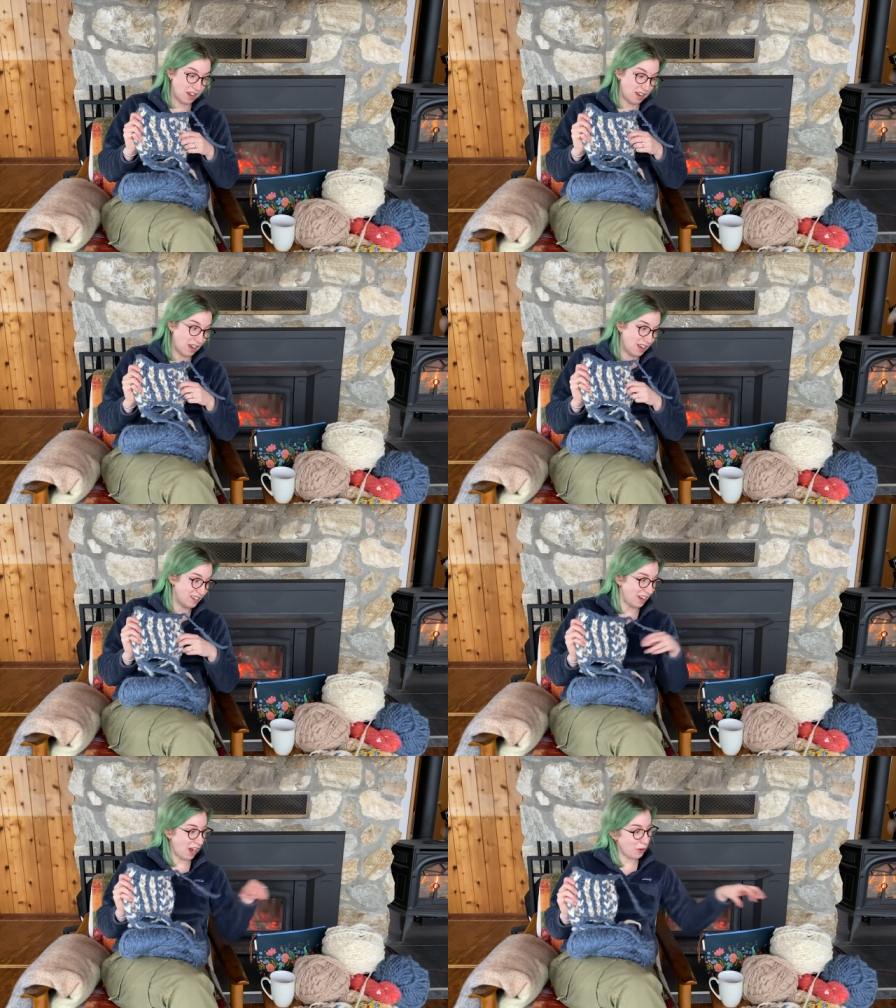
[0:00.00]
And
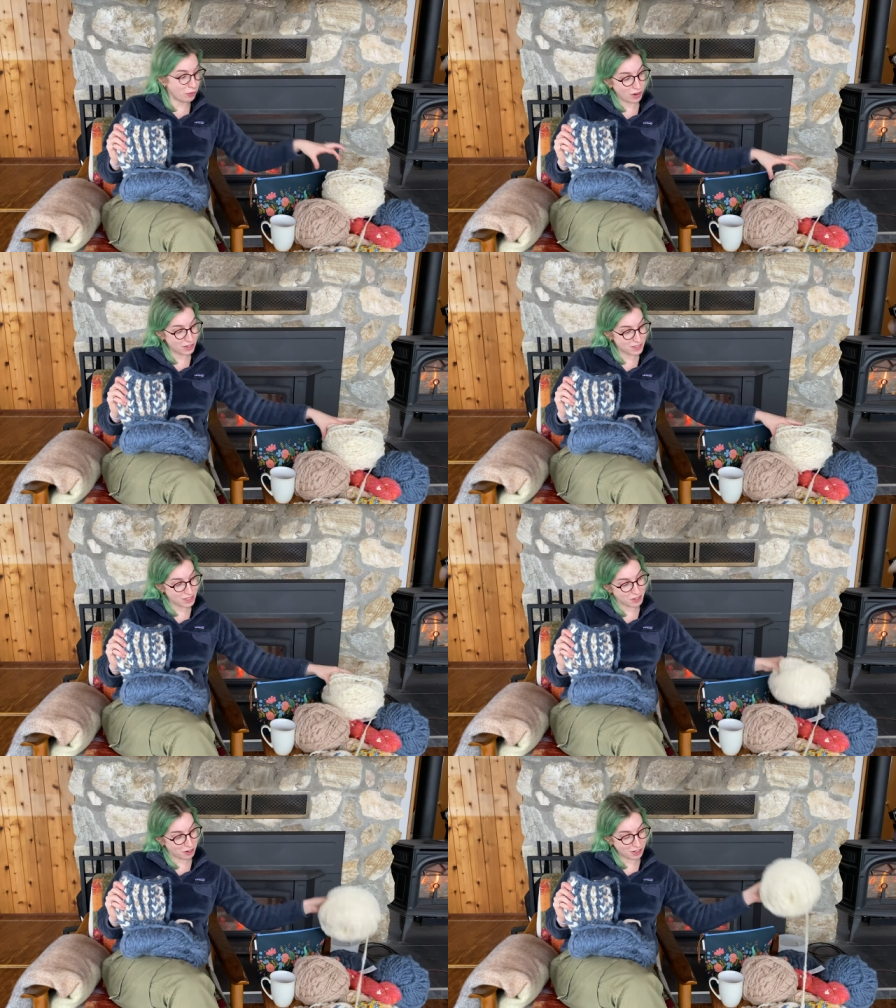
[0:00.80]
how fun is the
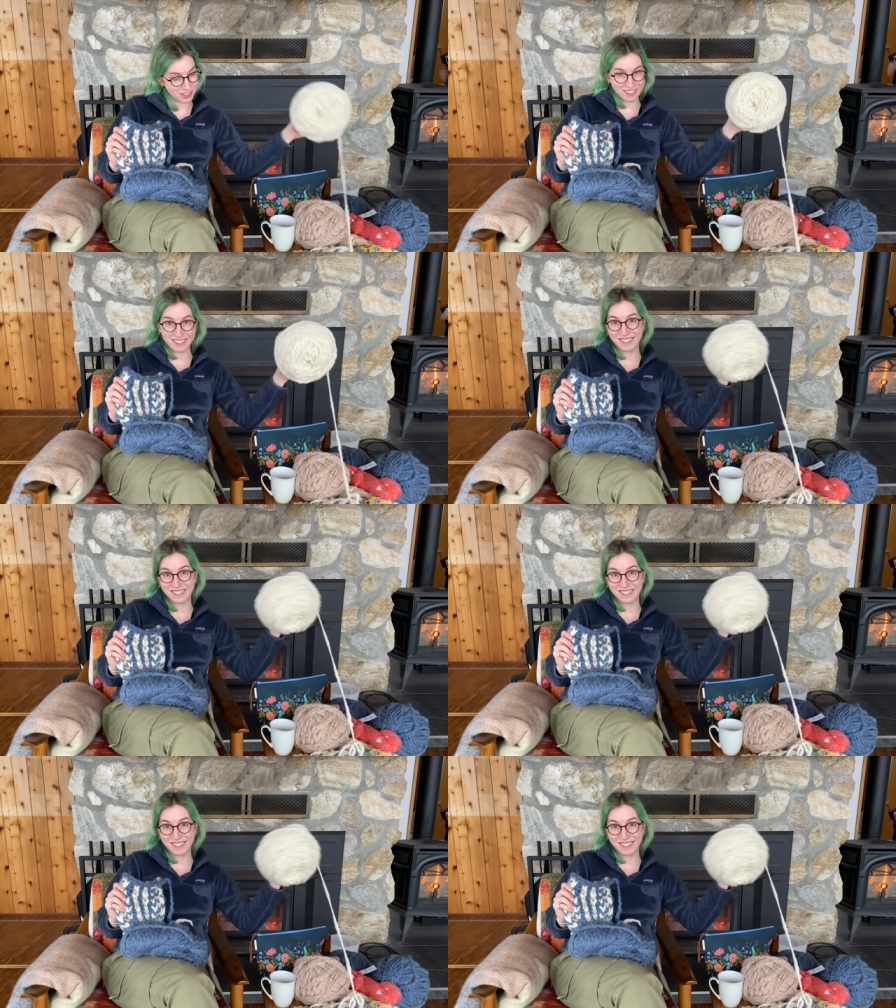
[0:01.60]
yarn?